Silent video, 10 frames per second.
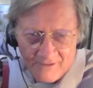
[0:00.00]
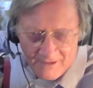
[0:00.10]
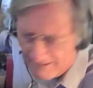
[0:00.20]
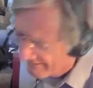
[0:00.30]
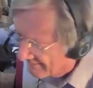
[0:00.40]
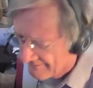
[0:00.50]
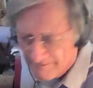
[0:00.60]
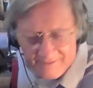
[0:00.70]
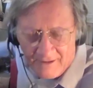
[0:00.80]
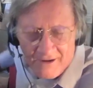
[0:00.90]
uh,
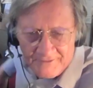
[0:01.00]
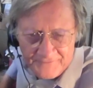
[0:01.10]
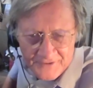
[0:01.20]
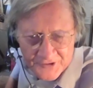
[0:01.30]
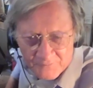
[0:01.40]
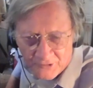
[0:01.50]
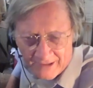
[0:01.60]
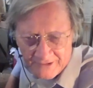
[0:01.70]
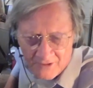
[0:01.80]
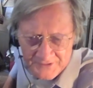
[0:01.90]
unofficial
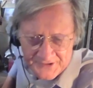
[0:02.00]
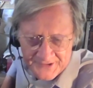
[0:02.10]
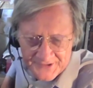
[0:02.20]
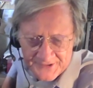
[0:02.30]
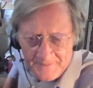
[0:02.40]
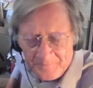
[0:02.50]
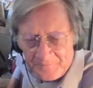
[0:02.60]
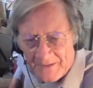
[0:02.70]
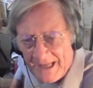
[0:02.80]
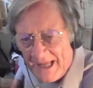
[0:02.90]
prognosis?
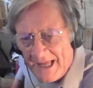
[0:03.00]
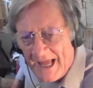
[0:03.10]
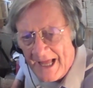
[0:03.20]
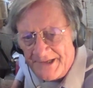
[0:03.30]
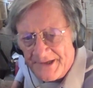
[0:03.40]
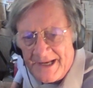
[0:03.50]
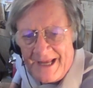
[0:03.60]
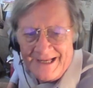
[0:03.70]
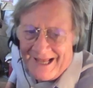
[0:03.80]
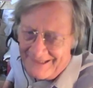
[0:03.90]
And he said,
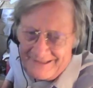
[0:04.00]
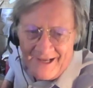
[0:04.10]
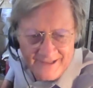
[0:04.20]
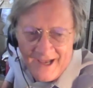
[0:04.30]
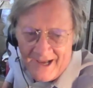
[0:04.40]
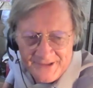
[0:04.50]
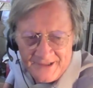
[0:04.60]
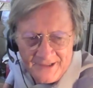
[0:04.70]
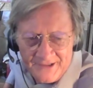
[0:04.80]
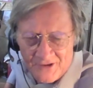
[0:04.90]
hey, I, I, yeah, I
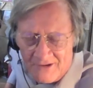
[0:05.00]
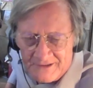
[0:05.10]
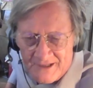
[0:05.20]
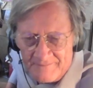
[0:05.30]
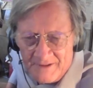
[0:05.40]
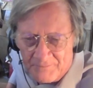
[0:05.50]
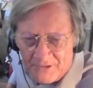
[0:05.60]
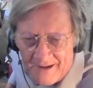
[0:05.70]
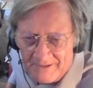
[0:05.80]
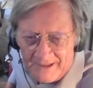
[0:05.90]
see these all the time. He'll
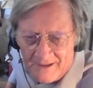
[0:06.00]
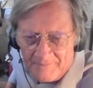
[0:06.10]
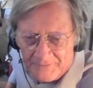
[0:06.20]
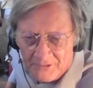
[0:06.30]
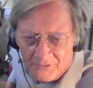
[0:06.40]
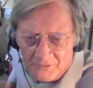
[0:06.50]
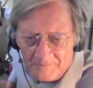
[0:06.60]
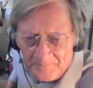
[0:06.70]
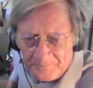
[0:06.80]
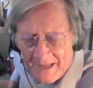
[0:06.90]
probably come through.
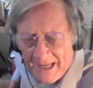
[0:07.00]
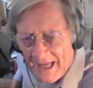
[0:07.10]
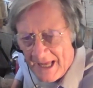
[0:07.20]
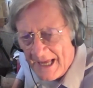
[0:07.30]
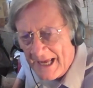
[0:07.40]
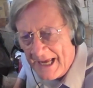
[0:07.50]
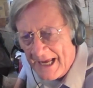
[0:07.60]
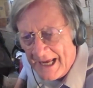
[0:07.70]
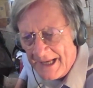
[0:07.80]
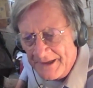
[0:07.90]

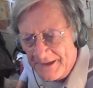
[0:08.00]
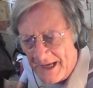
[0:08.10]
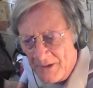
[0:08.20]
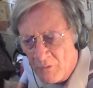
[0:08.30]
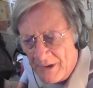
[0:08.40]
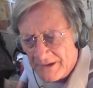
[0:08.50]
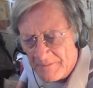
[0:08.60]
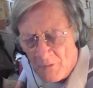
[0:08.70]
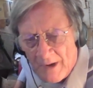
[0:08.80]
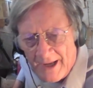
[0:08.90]
And they wheeled
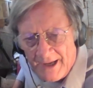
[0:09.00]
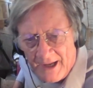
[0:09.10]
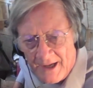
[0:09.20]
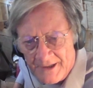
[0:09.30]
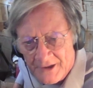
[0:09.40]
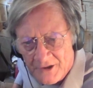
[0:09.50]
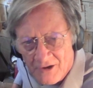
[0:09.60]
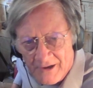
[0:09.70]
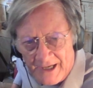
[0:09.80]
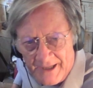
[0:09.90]
him away on a
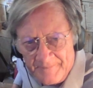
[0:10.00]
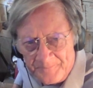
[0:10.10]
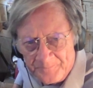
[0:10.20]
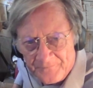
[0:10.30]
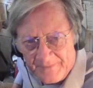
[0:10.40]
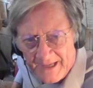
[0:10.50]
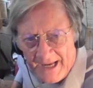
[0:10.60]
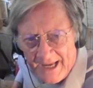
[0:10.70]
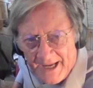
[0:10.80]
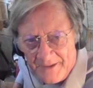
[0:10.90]
gurney,
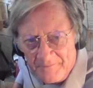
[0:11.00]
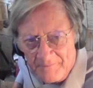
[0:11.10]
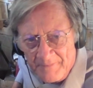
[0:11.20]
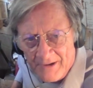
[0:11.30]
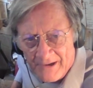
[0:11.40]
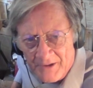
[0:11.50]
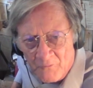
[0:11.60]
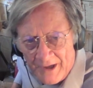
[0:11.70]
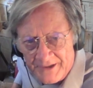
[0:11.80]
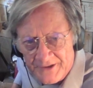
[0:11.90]
and Mary
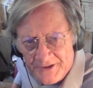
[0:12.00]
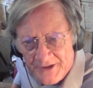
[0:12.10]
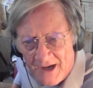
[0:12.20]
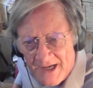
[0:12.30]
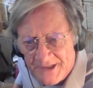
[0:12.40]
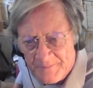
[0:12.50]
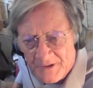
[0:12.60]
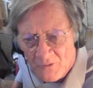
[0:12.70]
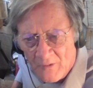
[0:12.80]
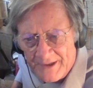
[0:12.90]
went to the
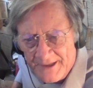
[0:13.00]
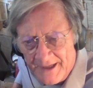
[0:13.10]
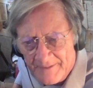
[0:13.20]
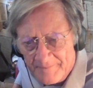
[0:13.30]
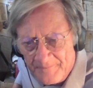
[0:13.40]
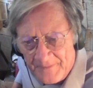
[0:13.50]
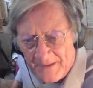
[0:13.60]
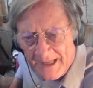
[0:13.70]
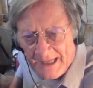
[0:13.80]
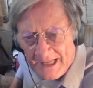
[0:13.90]
hospital with him.
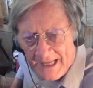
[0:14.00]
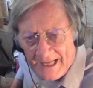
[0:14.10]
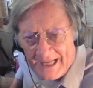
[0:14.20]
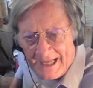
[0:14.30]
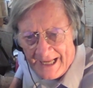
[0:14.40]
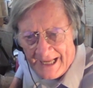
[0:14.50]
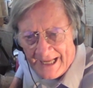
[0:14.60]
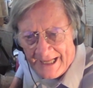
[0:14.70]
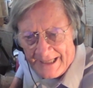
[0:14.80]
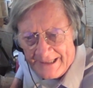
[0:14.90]

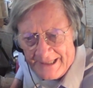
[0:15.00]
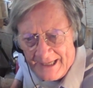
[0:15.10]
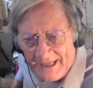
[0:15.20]
And